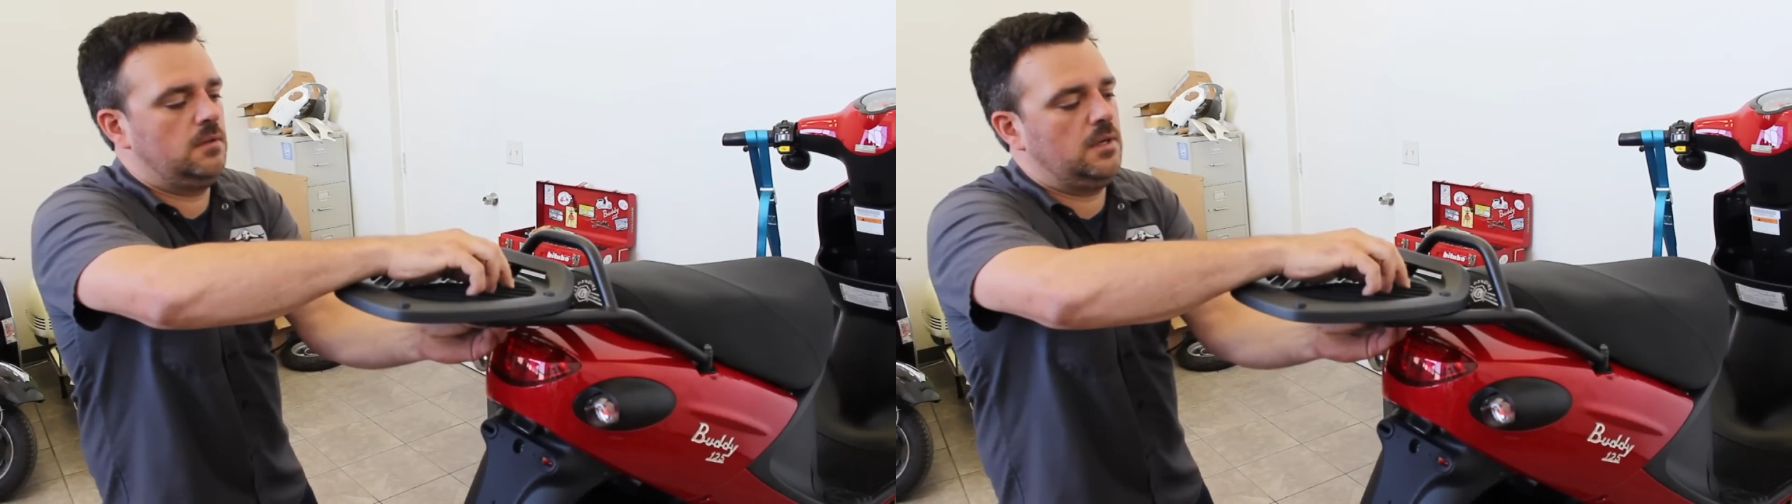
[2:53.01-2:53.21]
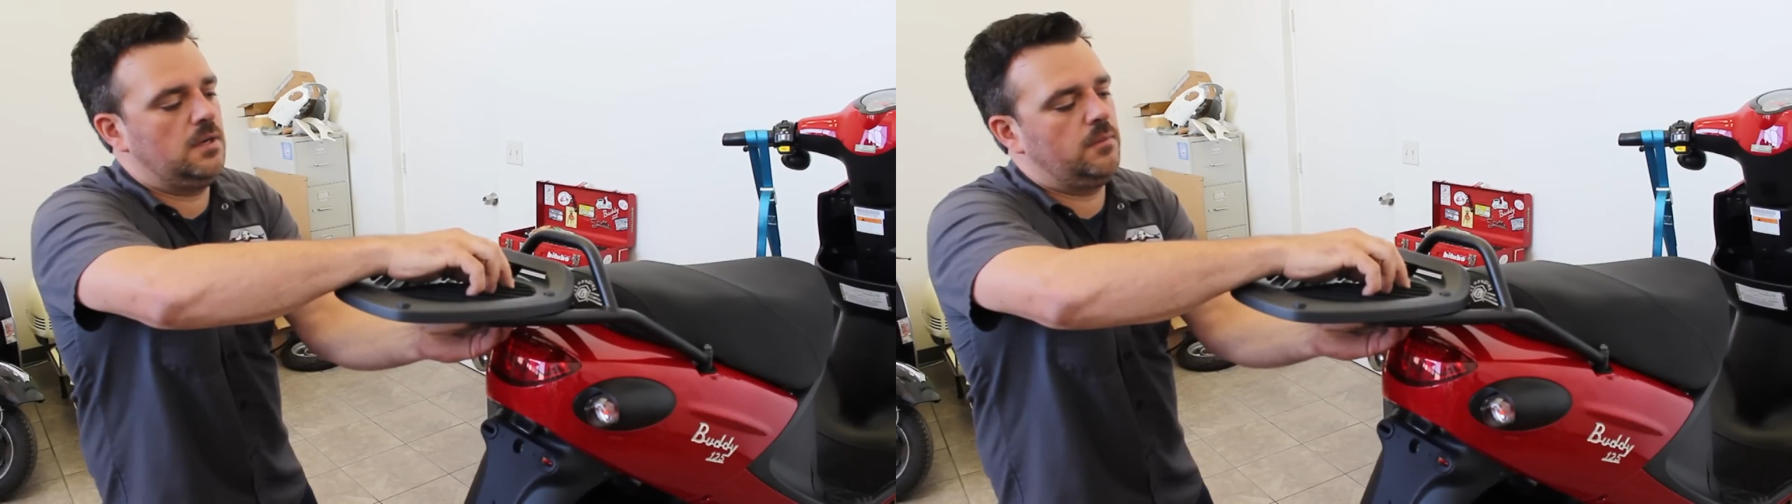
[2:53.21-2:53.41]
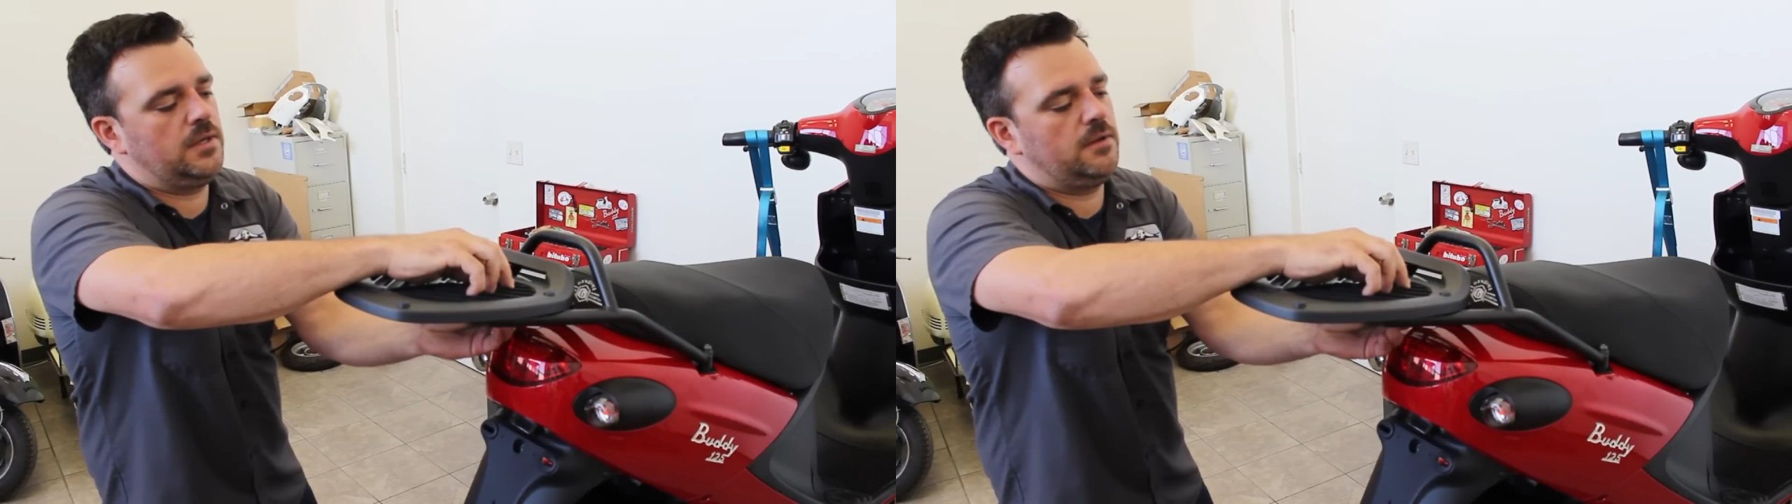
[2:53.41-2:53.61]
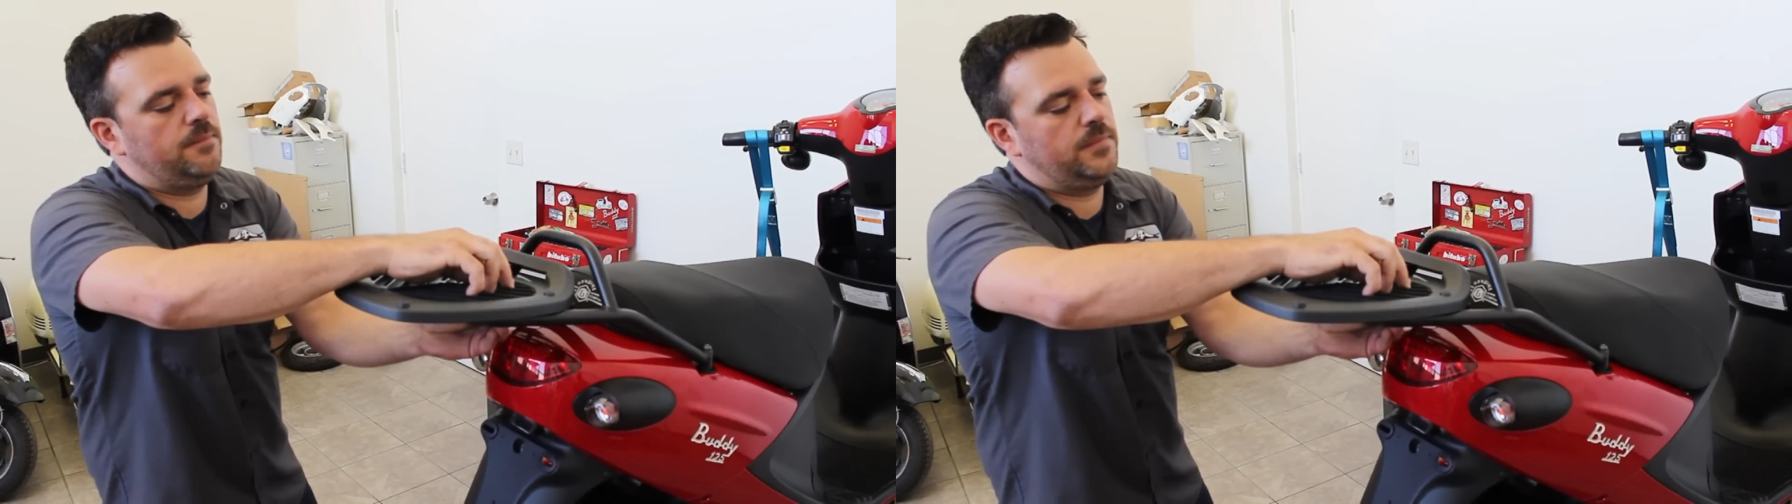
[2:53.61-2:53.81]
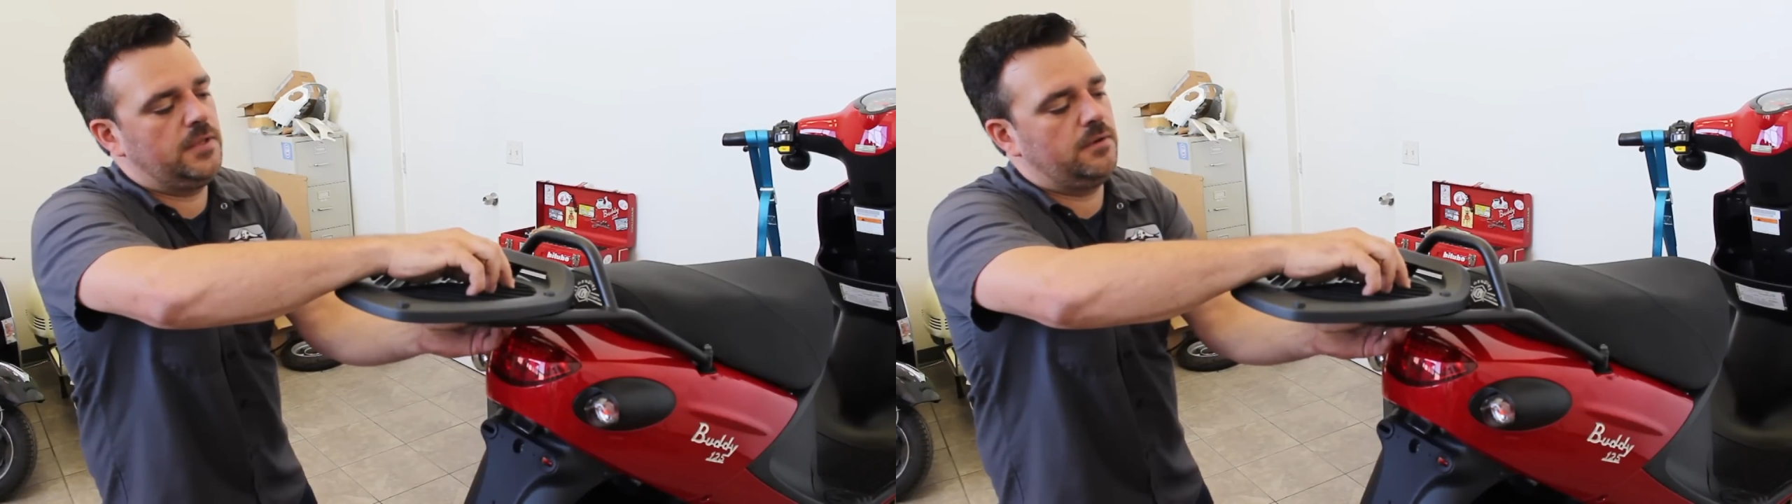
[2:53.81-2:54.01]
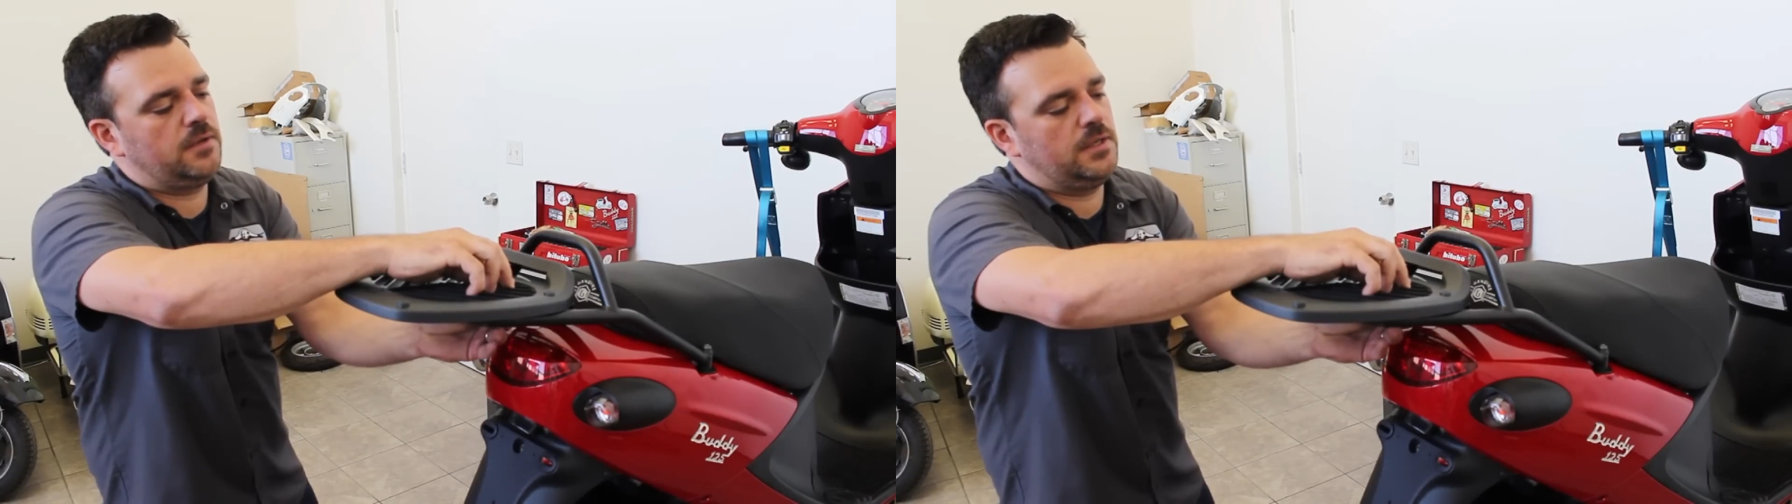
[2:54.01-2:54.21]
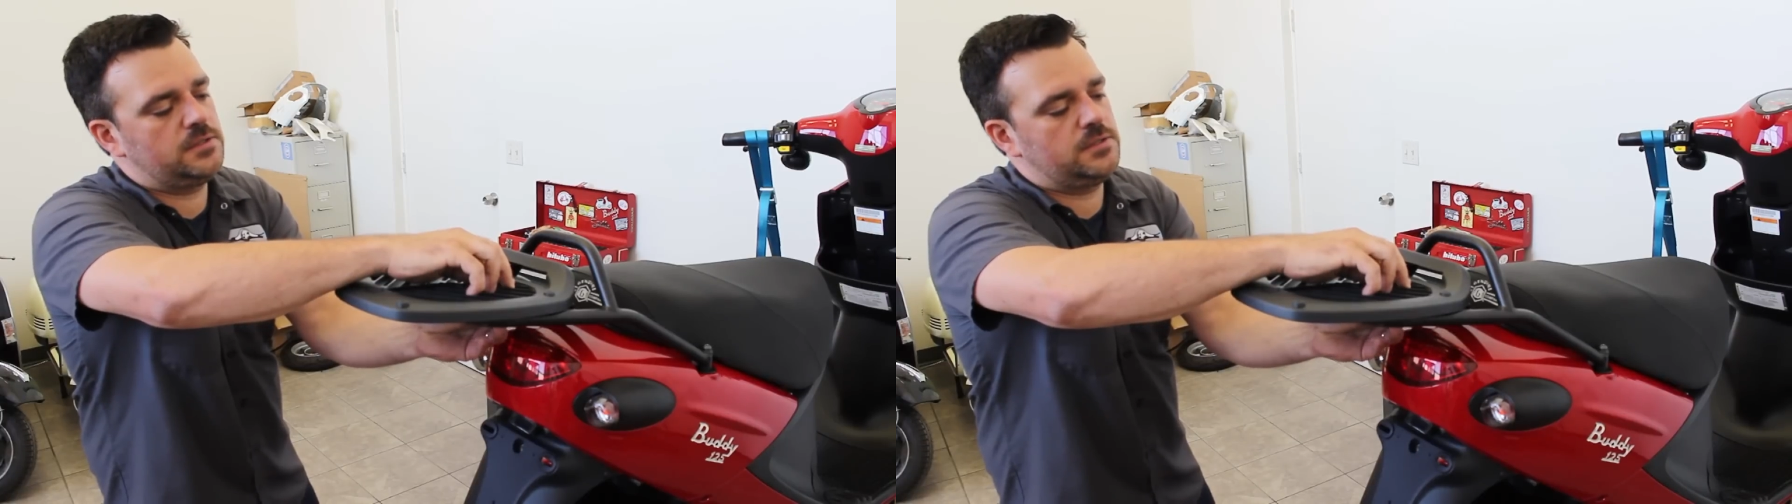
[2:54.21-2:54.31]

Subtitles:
There we go. Okay,